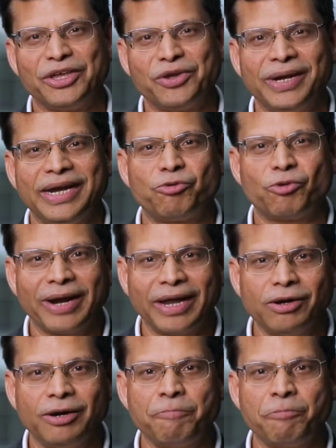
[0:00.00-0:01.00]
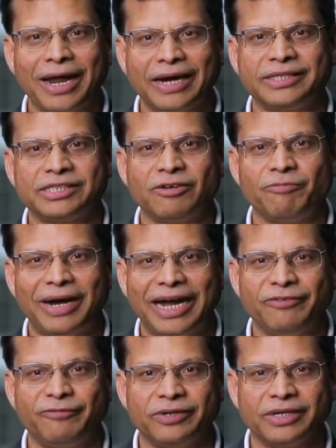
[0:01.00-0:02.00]
You need regular practice of
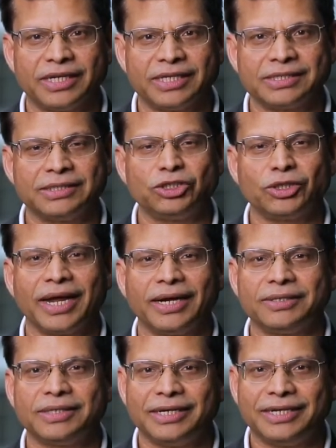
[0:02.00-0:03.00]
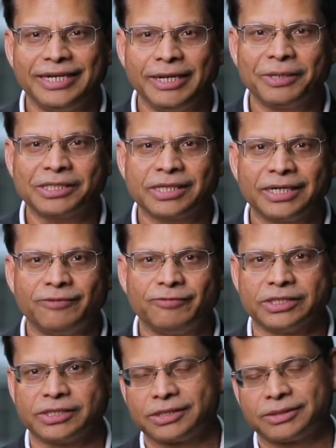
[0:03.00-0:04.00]
mindfulness to get to the deepest
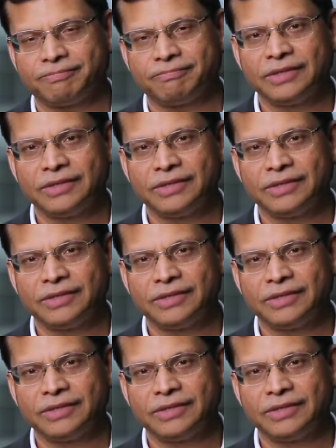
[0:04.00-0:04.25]
levels,